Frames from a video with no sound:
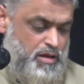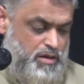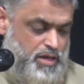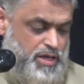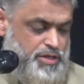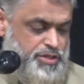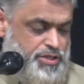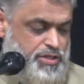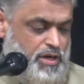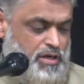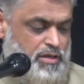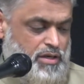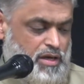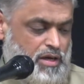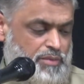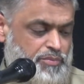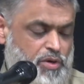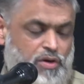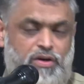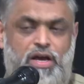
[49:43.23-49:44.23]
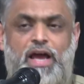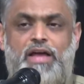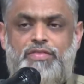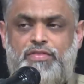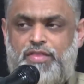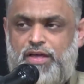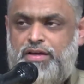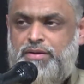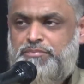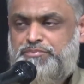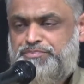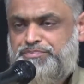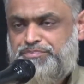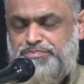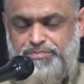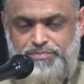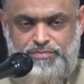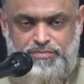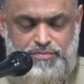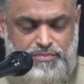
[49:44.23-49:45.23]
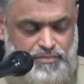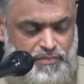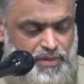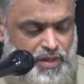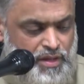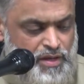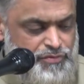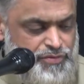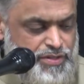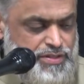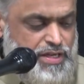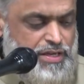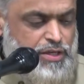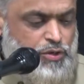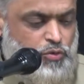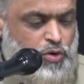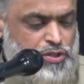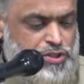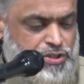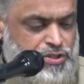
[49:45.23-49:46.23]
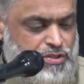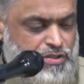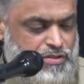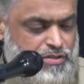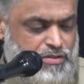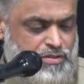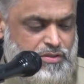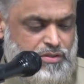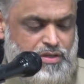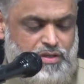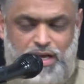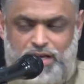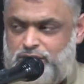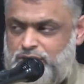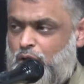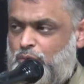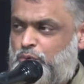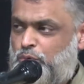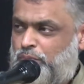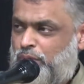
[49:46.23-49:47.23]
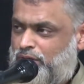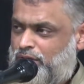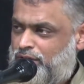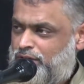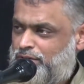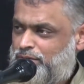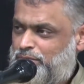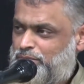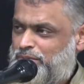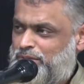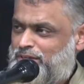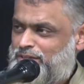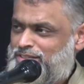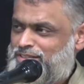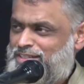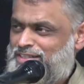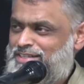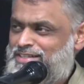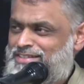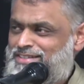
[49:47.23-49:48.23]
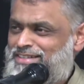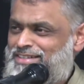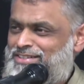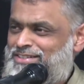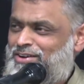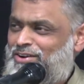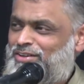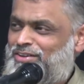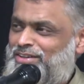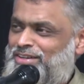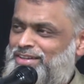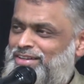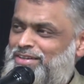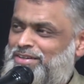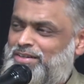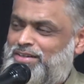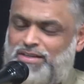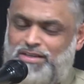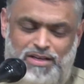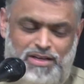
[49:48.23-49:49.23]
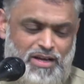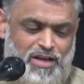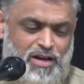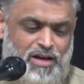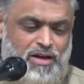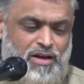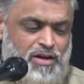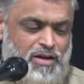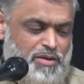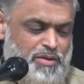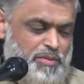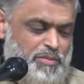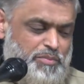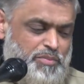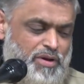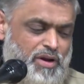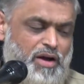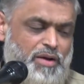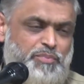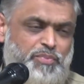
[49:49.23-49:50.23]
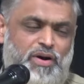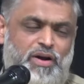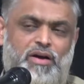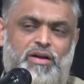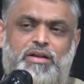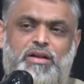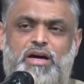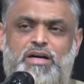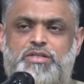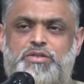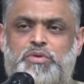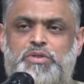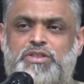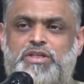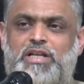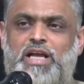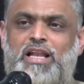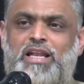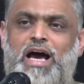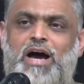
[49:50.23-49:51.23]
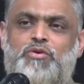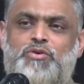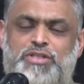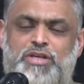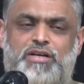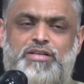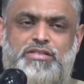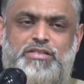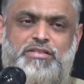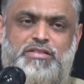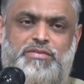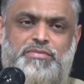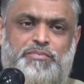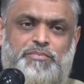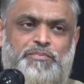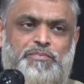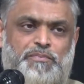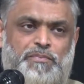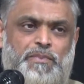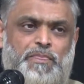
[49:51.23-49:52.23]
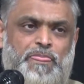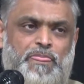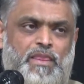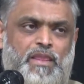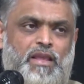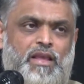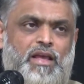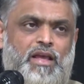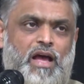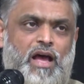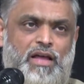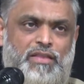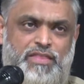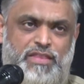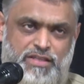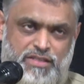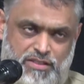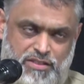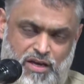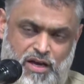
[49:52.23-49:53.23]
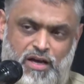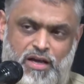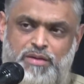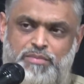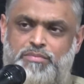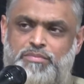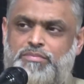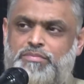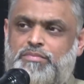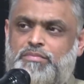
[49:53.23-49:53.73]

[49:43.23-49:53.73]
Inshallah, I'm going to end there. If there's any questions, you can ask Abu Bakr, because he's the scholar here. But I pray Allah Azza wa Jal allows us at this time